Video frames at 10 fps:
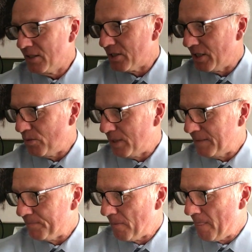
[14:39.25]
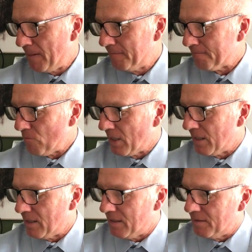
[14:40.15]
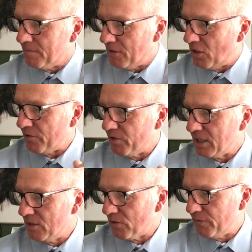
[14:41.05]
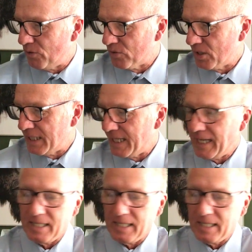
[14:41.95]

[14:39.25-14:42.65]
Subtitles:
So I really look forward to that,